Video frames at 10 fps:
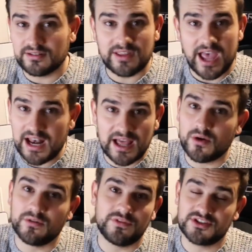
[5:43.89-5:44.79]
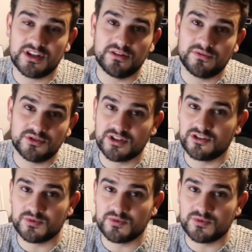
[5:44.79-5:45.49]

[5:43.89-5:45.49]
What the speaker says: the hell out of this interview series,